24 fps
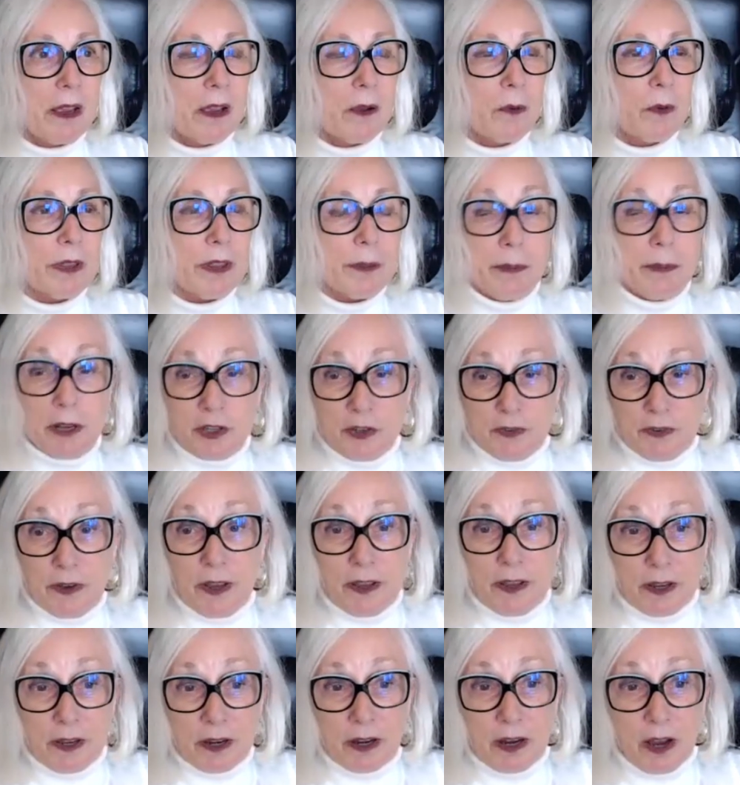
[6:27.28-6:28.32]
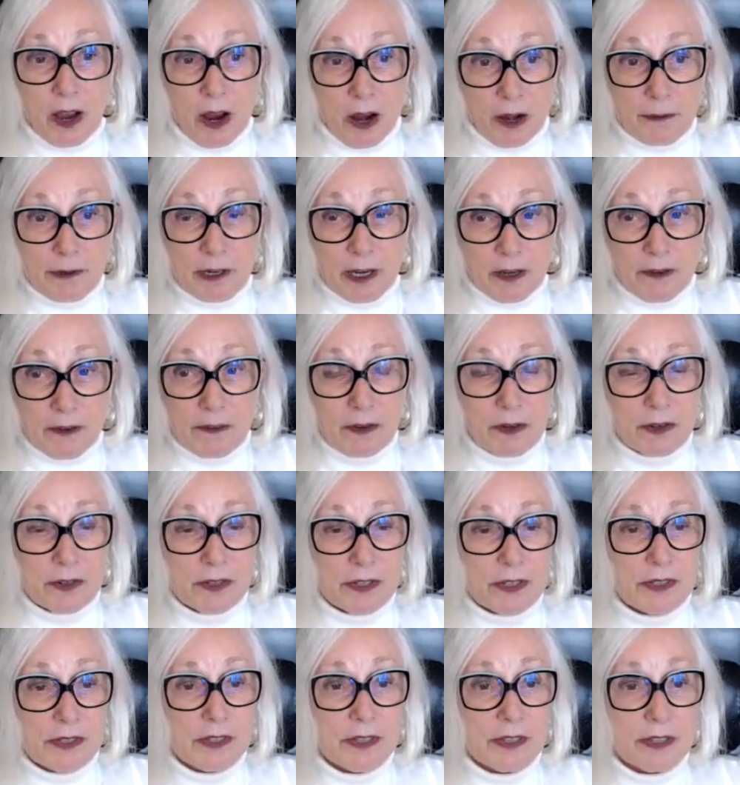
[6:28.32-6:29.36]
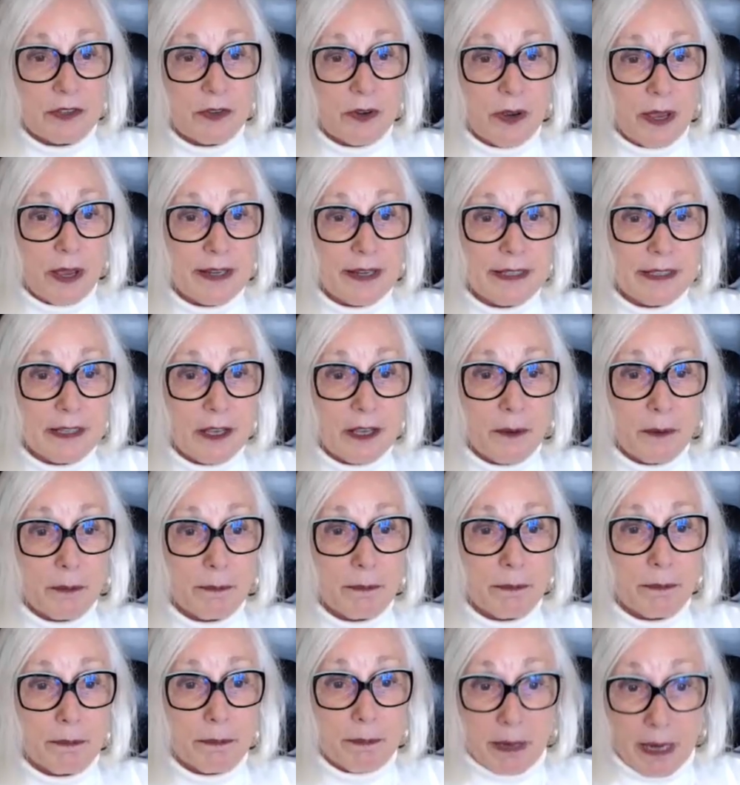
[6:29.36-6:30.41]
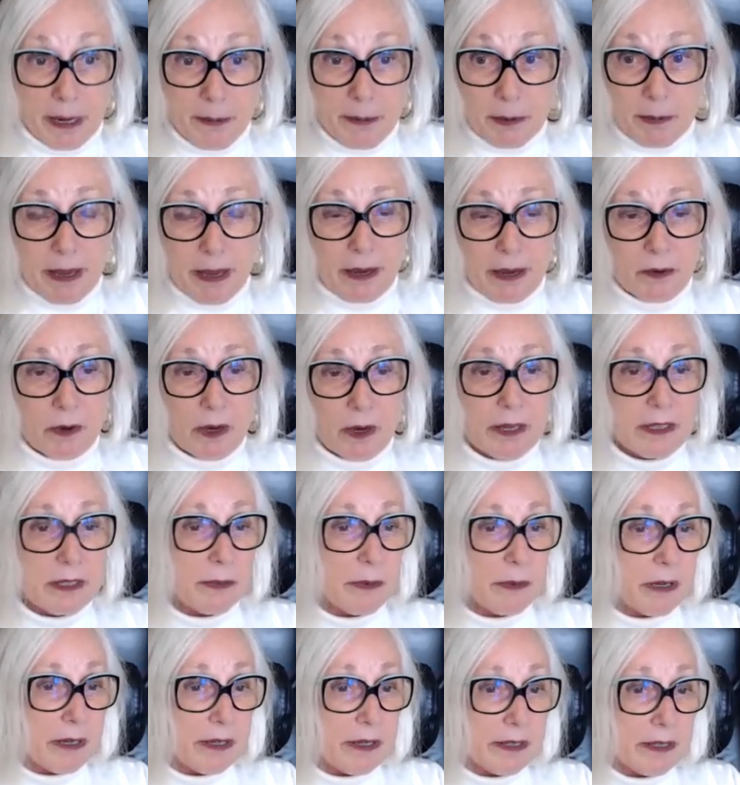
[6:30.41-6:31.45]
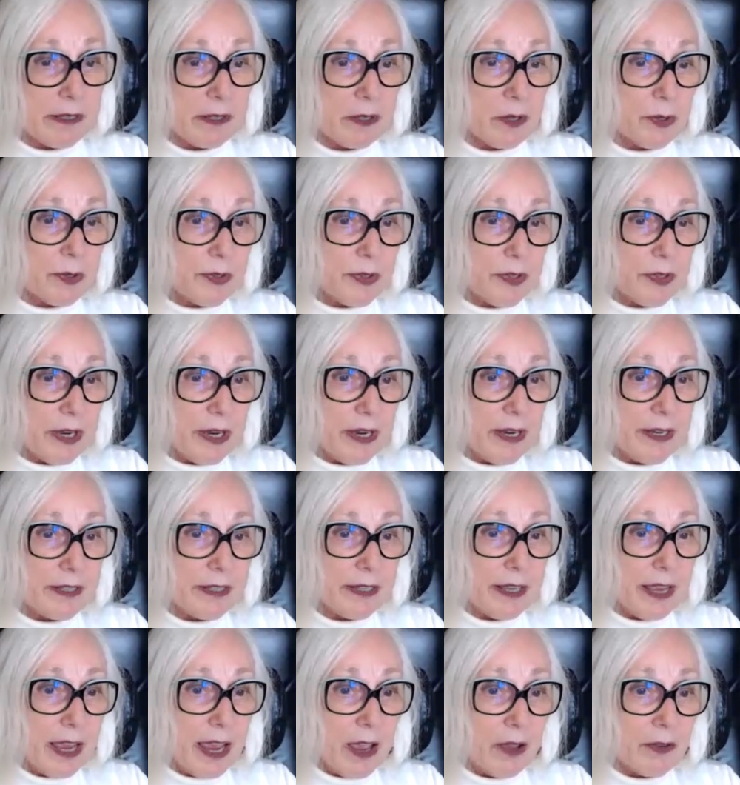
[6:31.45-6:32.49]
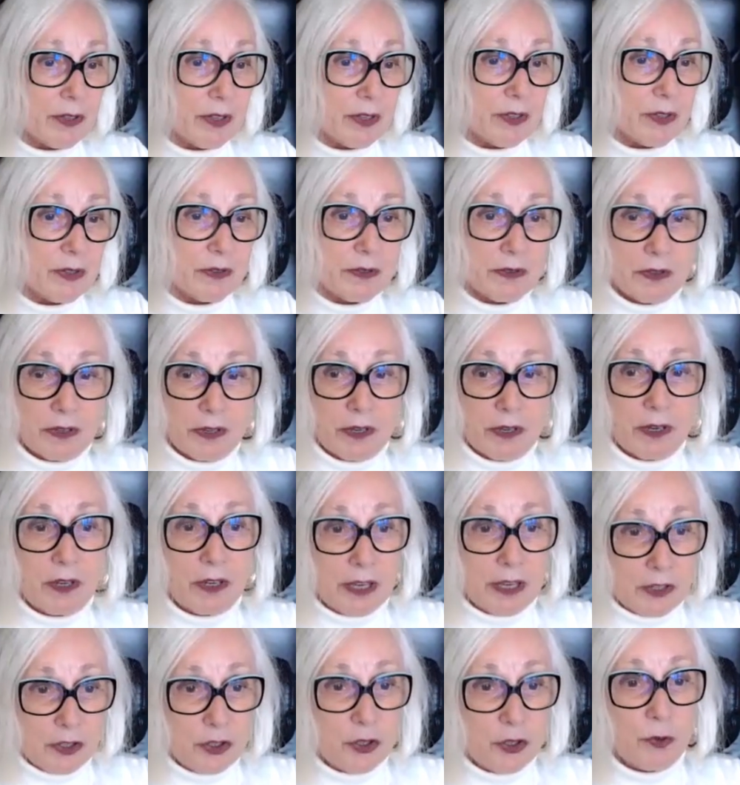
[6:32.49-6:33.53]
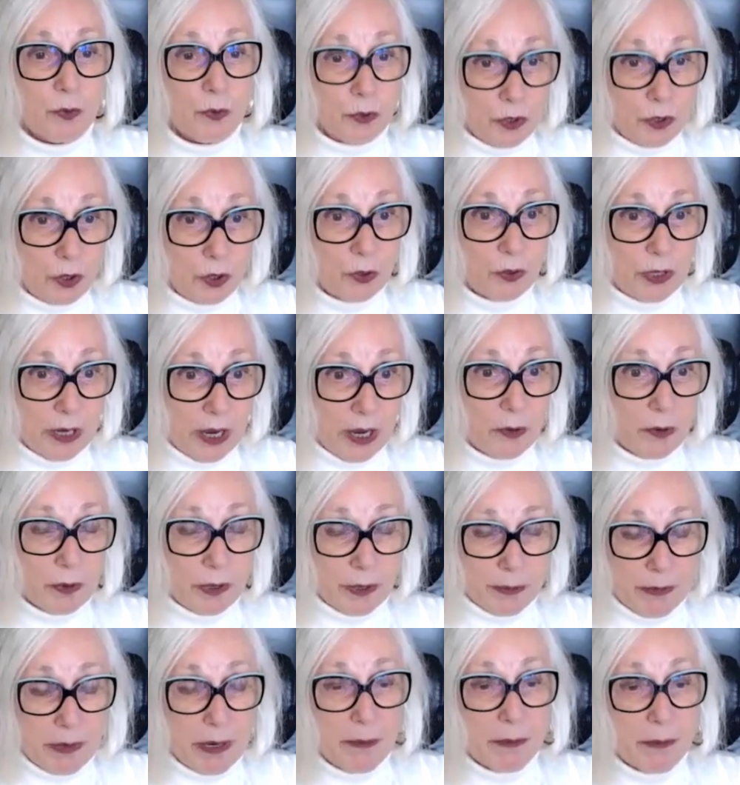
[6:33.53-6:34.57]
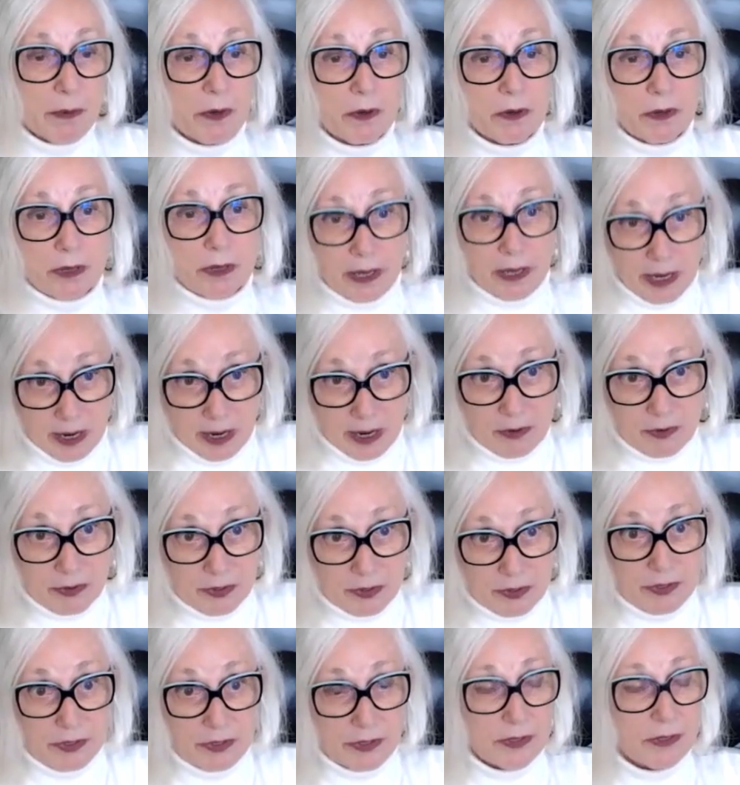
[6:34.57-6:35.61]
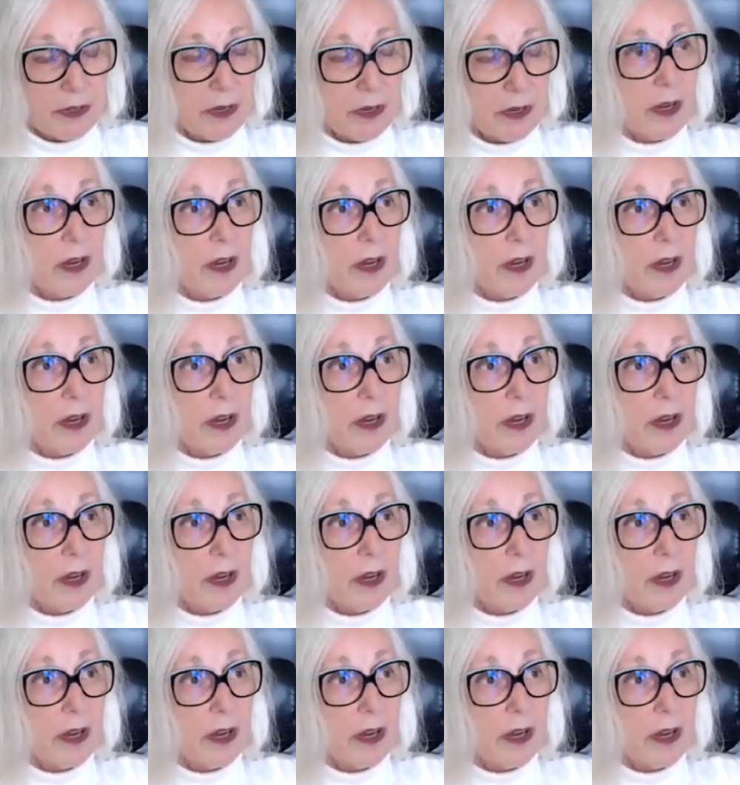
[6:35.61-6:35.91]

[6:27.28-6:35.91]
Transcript: with a bunch of other hardcovers to try to sell paperback rights because in those days the houses, as you would no doubt remember, the houses,